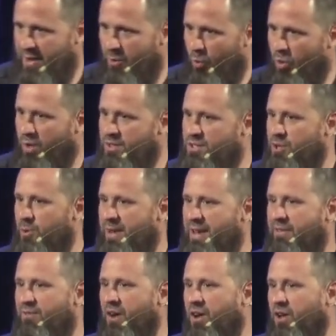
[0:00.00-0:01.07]
and we want
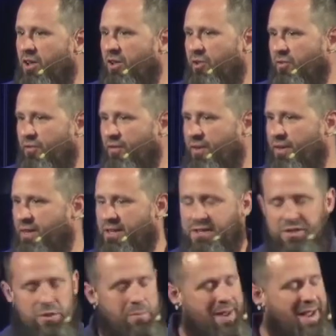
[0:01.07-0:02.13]
to evolve
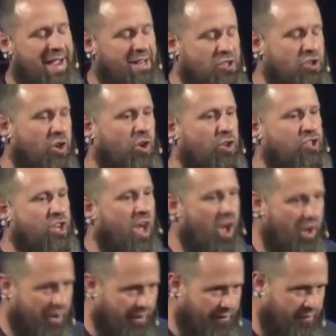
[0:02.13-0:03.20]
uh, to be a
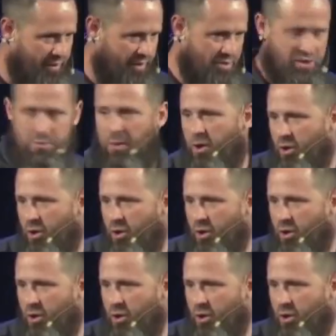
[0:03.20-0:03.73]
church of